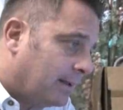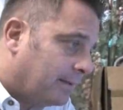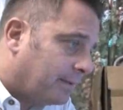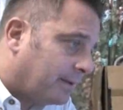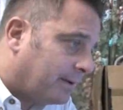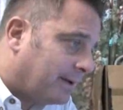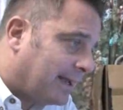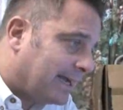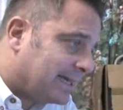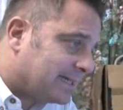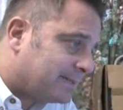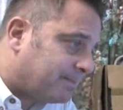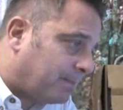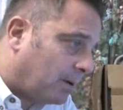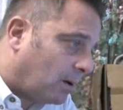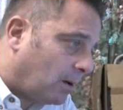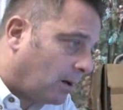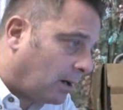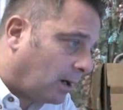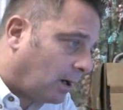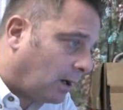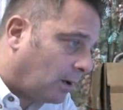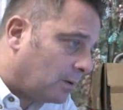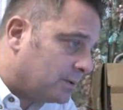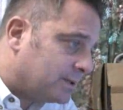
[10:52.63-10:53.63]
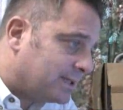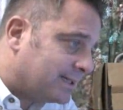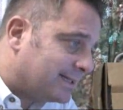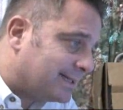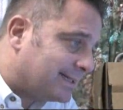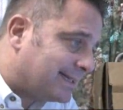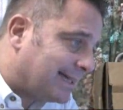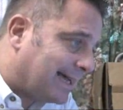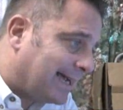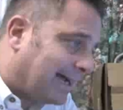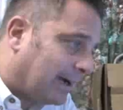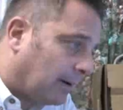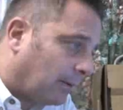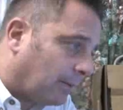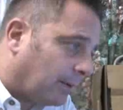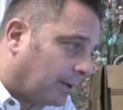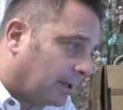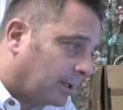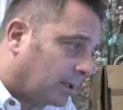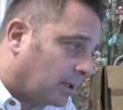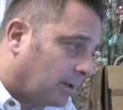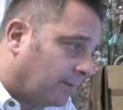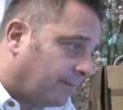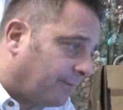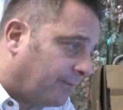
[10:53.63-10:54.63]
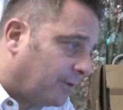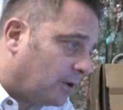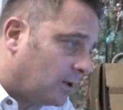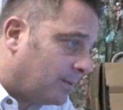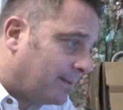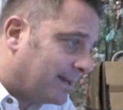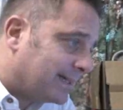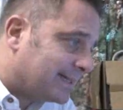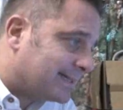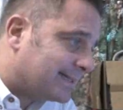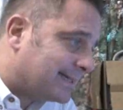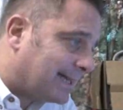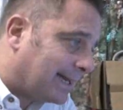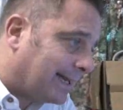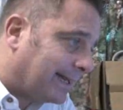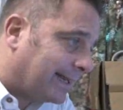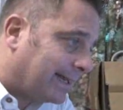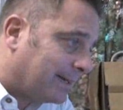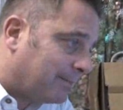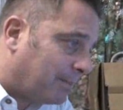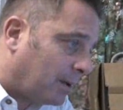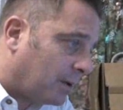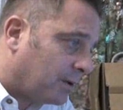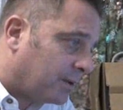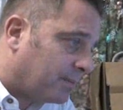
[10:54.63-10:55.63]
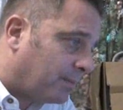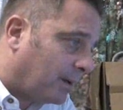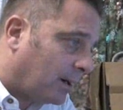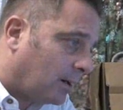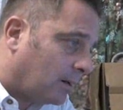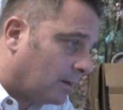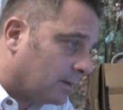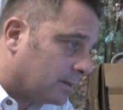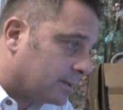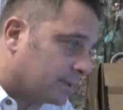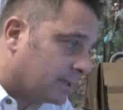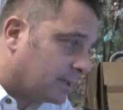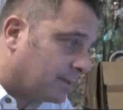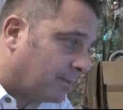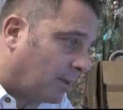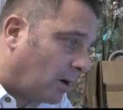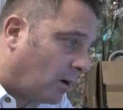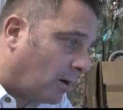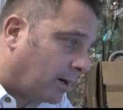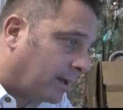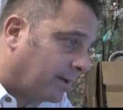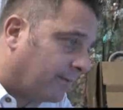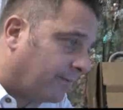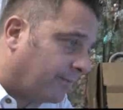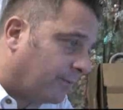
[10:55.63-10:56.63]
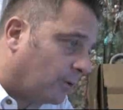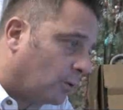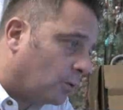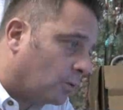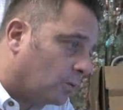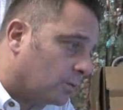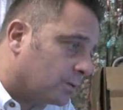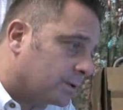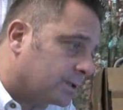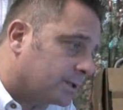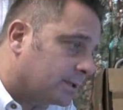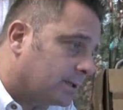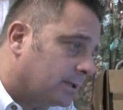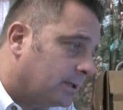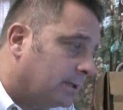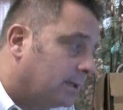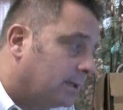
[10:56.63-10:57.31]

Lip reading: The next bar closes down, confirming selling in both bars, and the market falls.